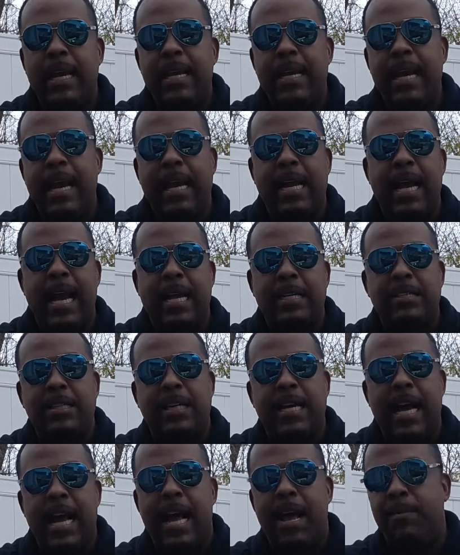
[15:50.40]
yeah, I caught
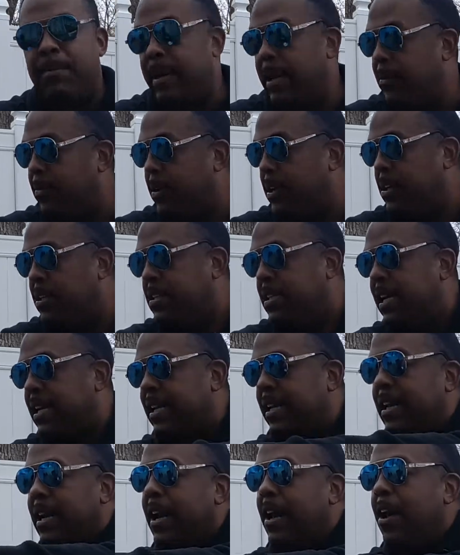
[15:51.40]
your comment when you
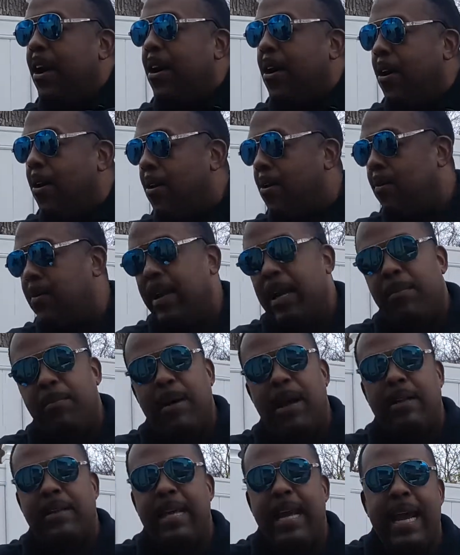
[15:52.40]
said that, oh, when I
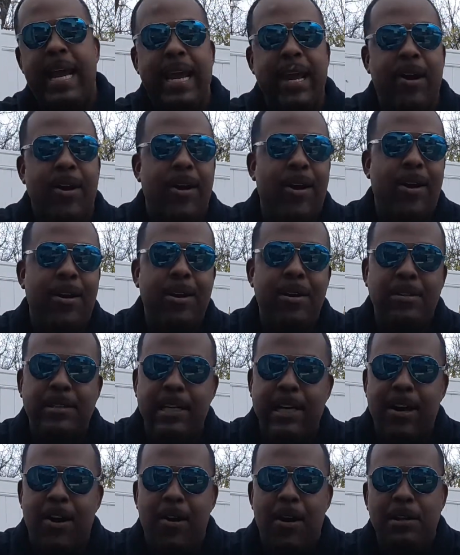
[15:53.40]
bought the AR, you was
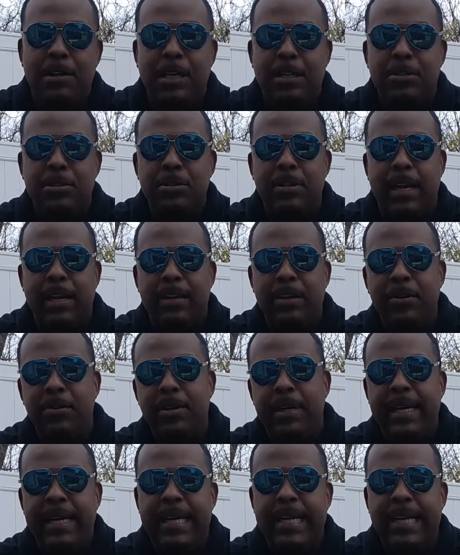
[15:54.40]
like, oh, I thought you liked
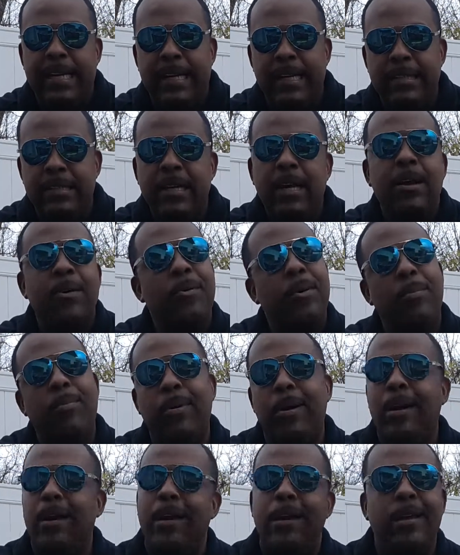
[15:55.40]
unique guns. Well,
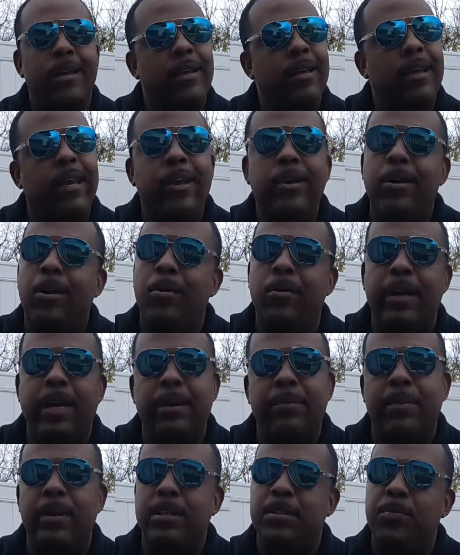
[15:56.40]
bruh, you don't
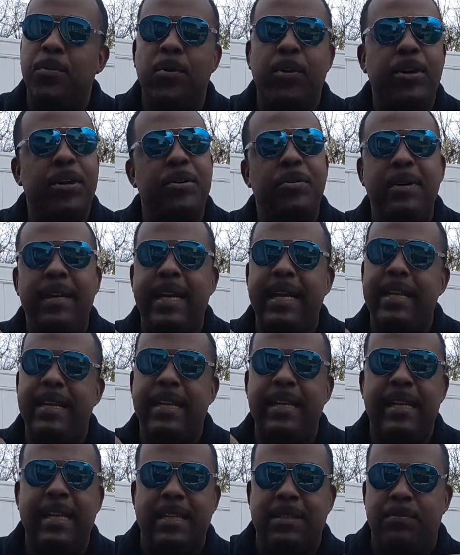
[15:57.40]
get much more unique
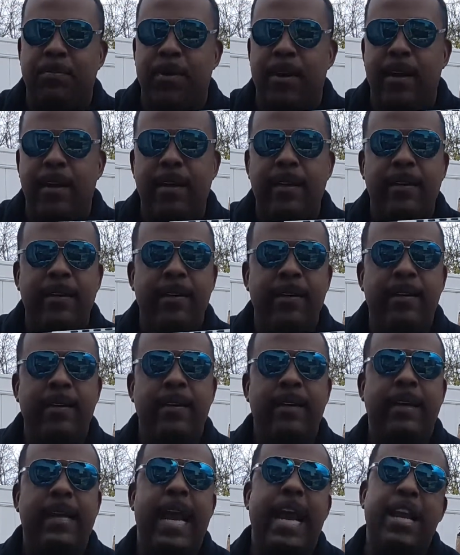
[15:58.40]
than this, bruh.
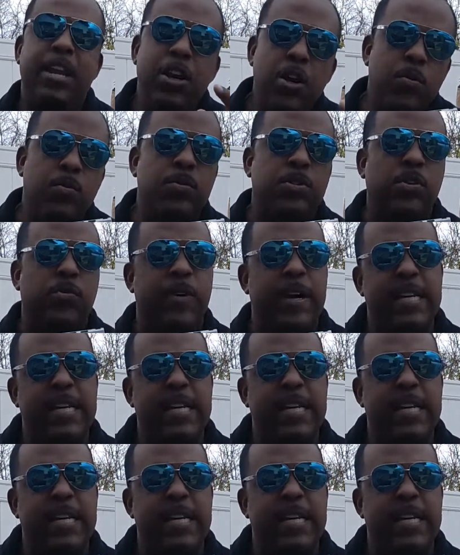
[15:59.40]
And you was the